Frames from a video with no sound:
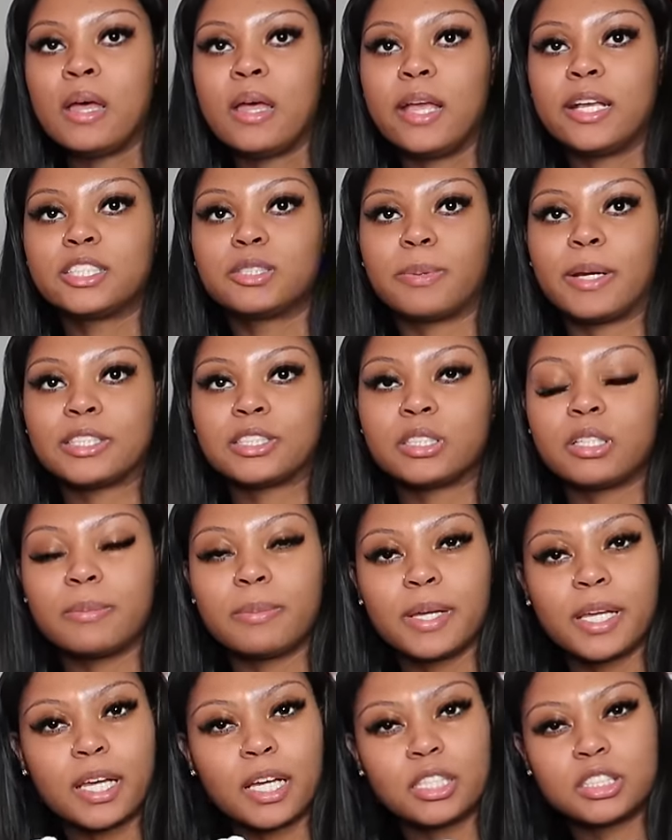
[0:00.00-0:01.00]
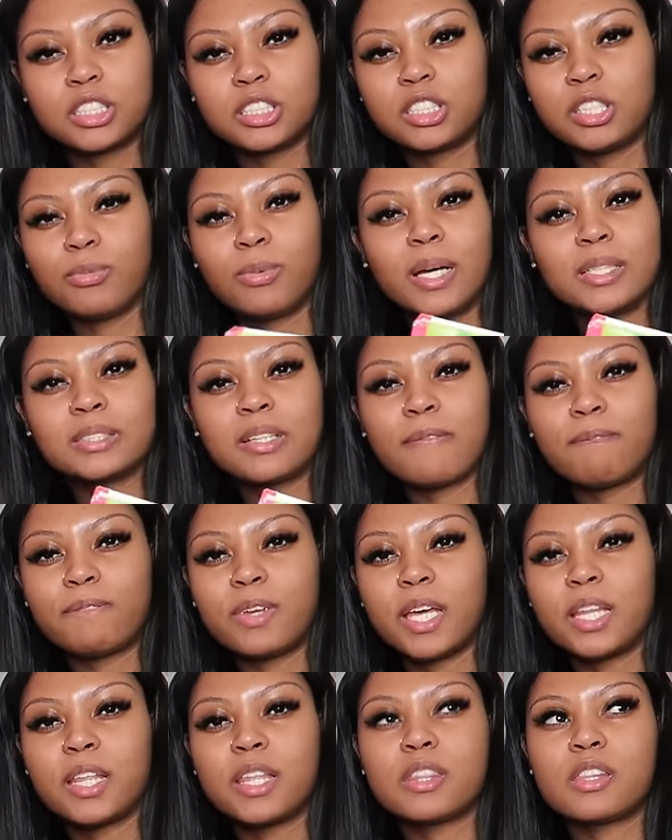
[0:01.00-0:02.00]
especially because she wasn't
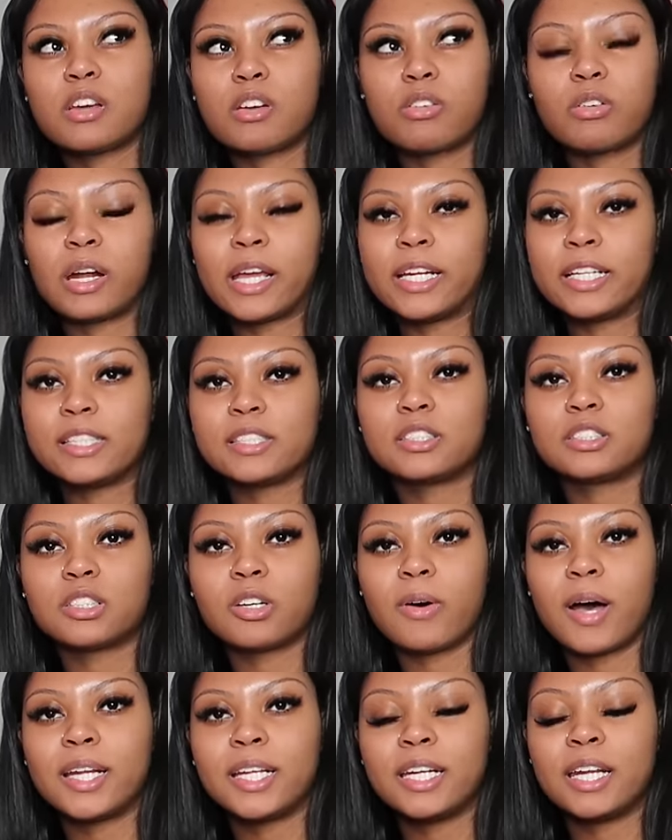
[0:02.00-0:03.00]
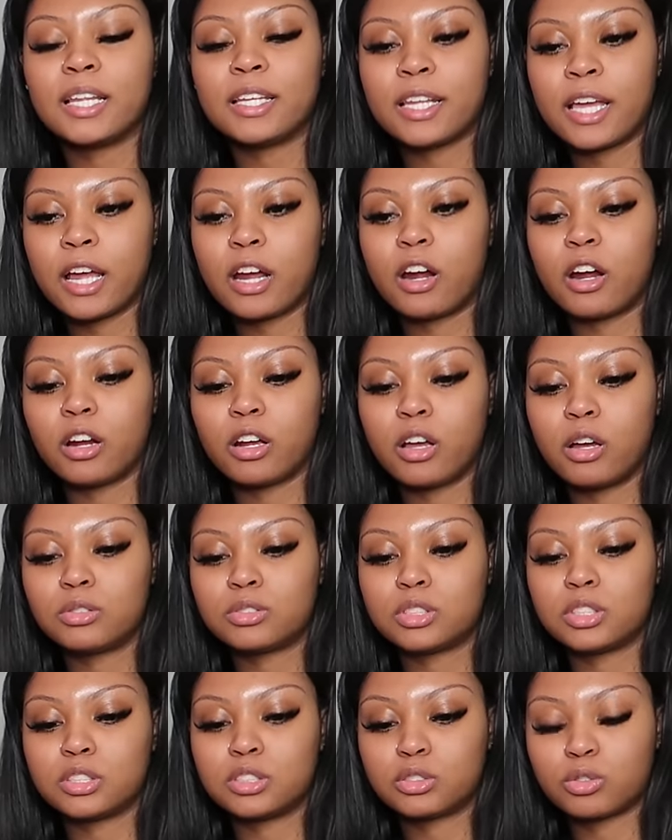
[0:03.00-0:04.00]
feeling the greatest so i didn't let her go
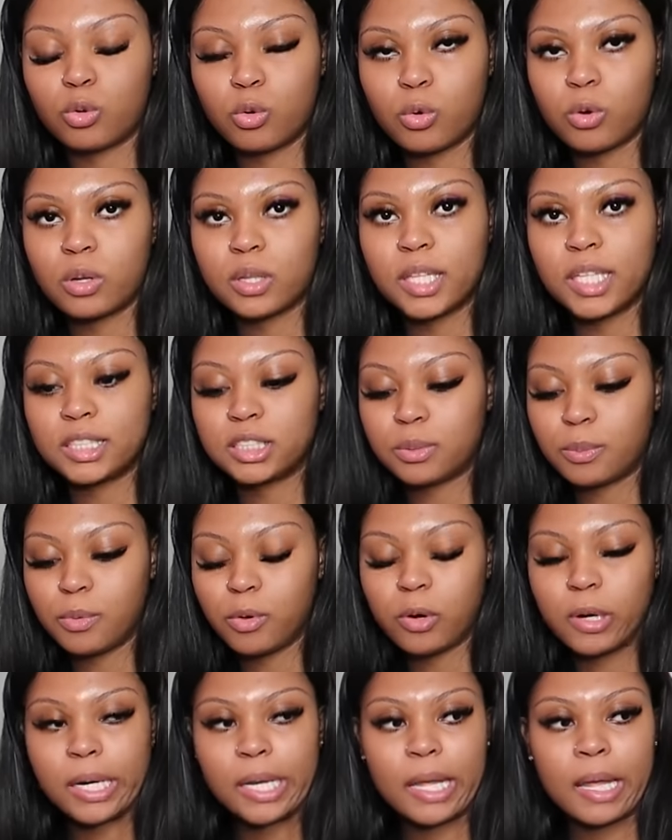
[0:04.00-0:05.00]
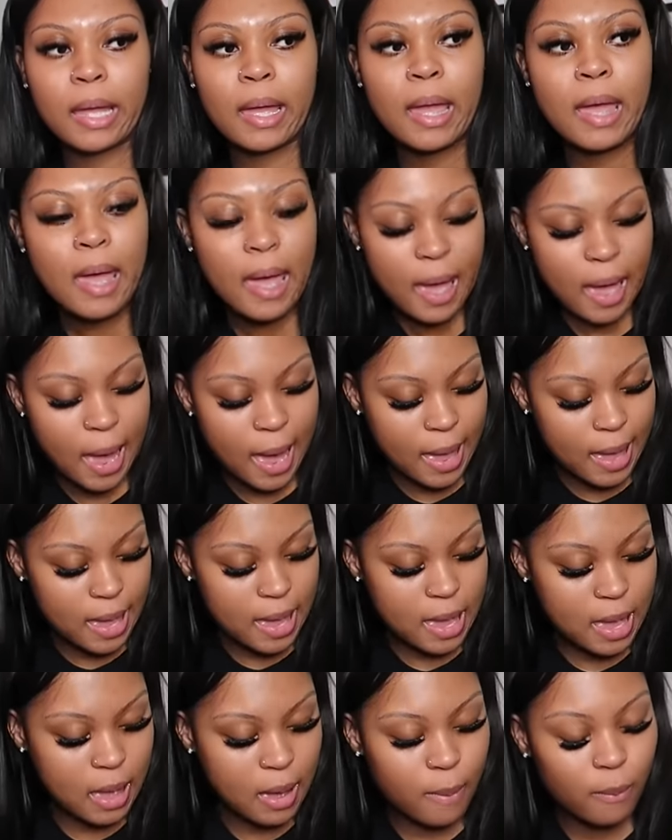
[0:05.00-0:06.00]
to school this morning i
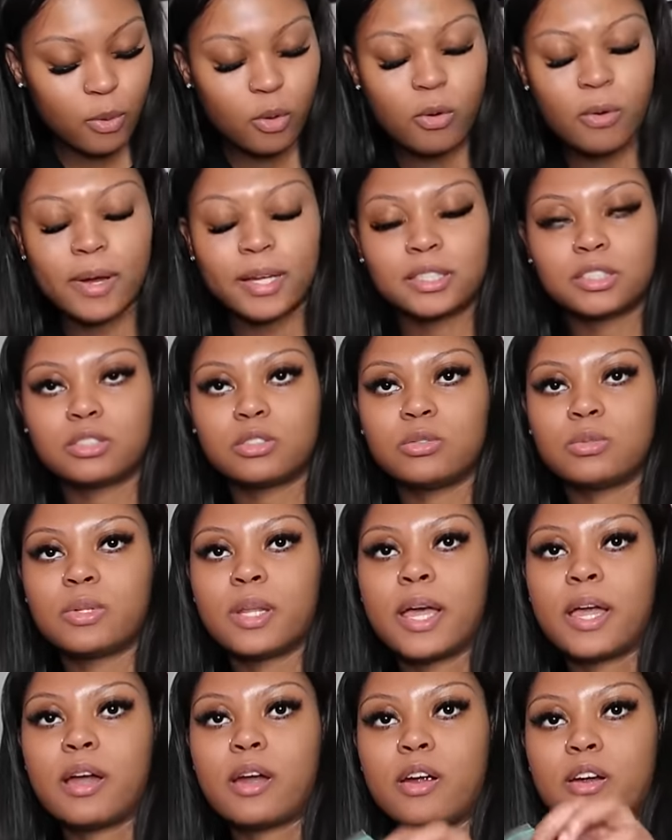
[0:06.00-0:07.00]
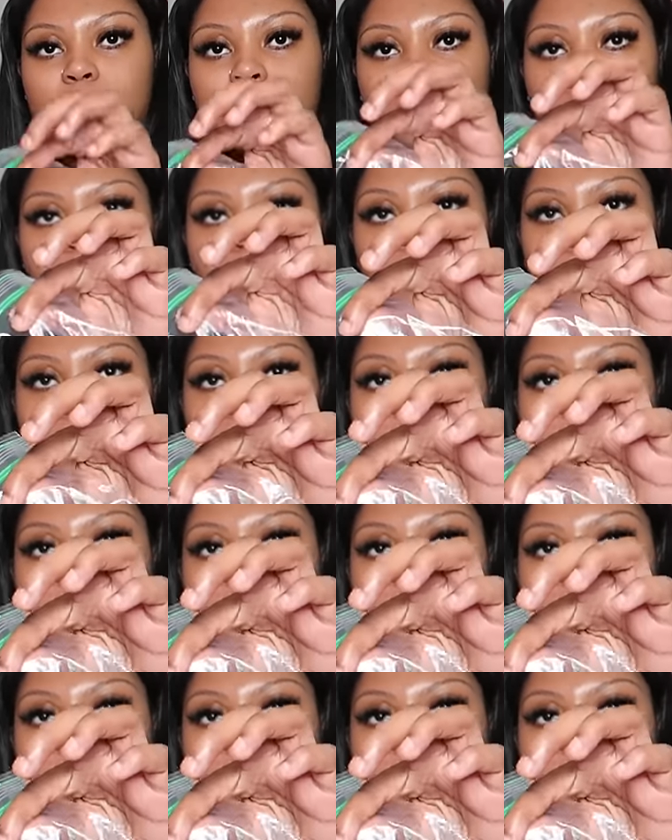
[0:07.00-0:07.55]
am going to let her do